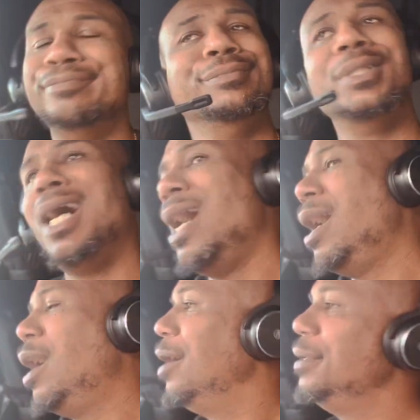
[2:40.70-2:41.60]

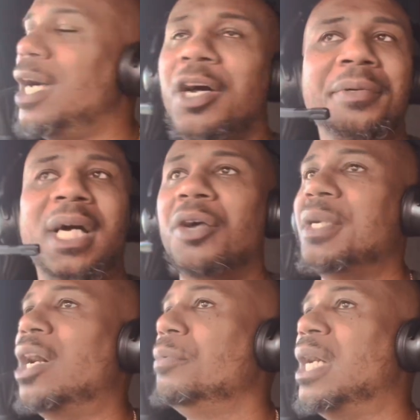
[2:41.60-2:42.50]
No, no, no,
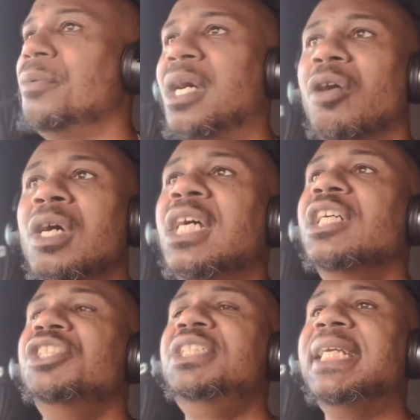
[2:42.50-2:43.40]
no, no, no.
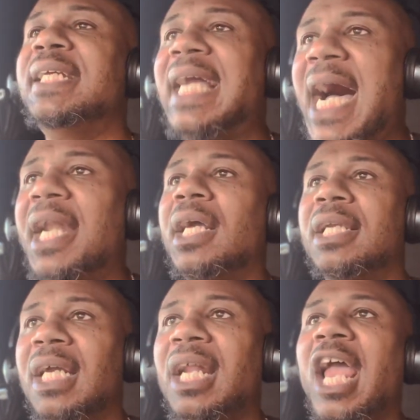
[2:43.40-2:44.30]
She gotta
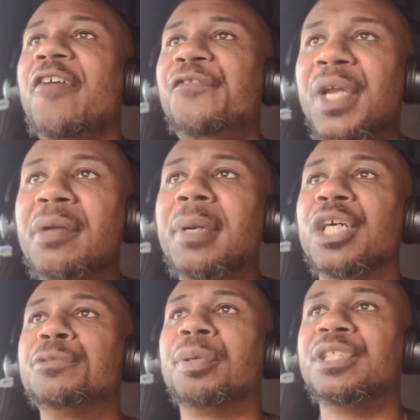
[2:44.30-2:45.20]
get a
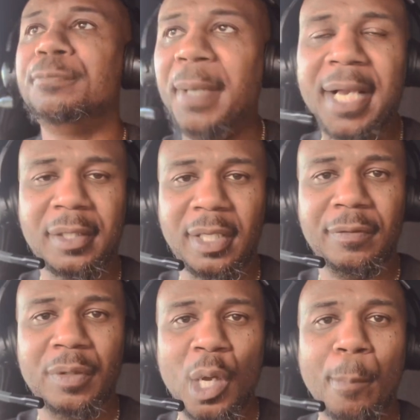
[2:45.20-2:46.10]
female's perspective
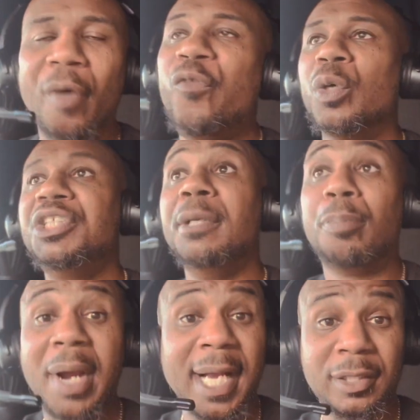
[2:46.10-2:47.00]
before she
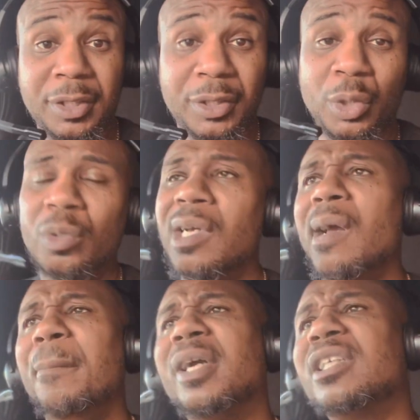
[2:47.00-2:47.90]
brings it to you,
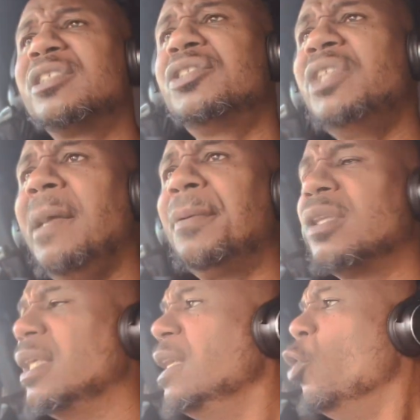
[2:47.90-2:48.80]
because
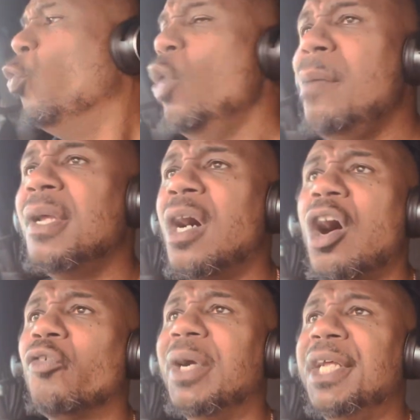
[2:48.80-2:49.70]
typically women
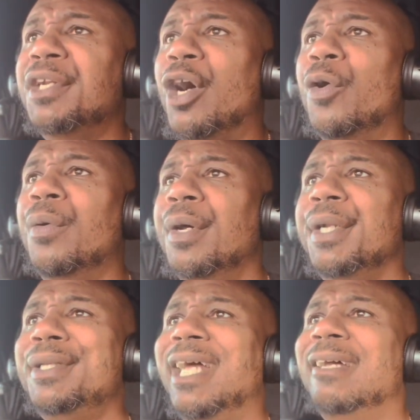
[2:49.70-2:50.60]
already know
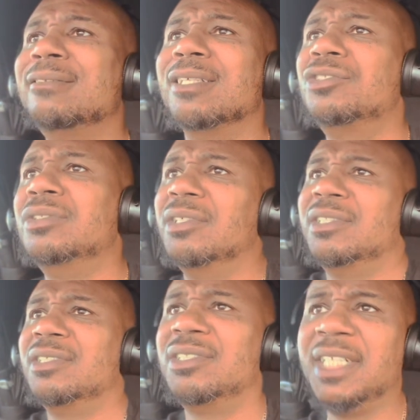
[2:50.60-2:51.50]
that the, the
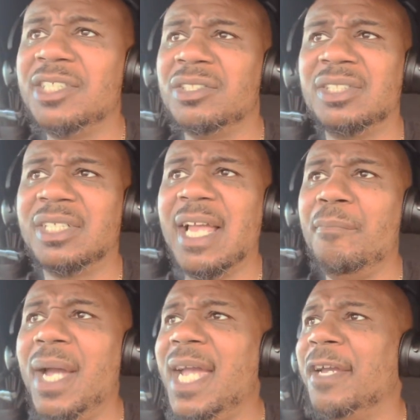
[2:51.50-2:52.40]
decisions that they
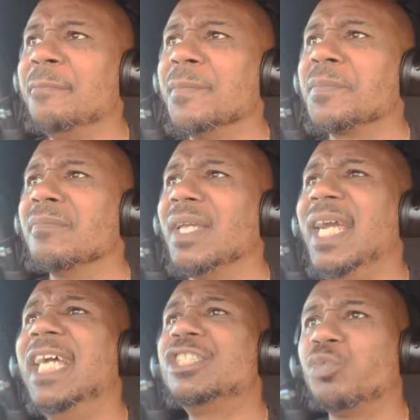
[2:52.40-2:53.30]
make
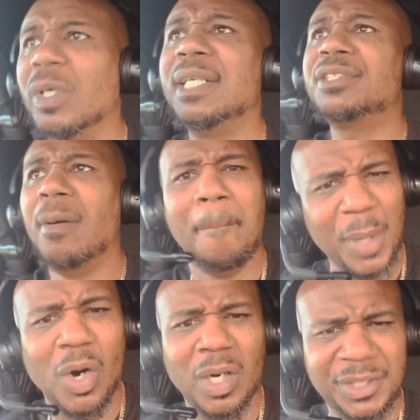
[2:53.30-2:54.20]
is really some
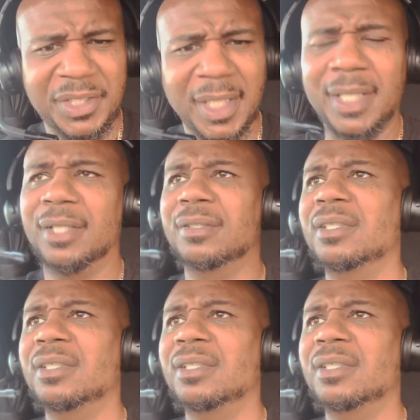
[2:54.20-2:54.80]
bullshit.